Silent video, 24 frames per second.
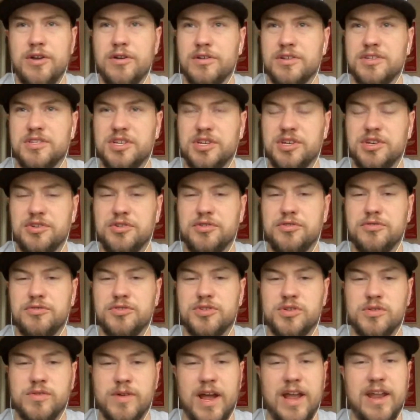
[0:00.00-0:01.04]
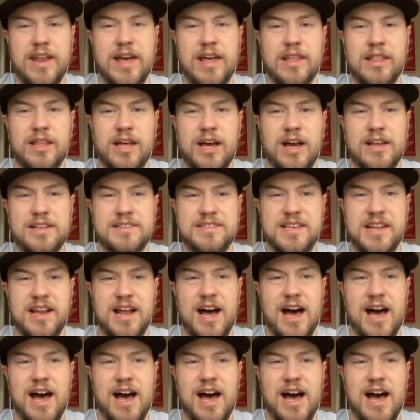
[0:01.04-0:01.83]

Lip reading: or two trade deadlines that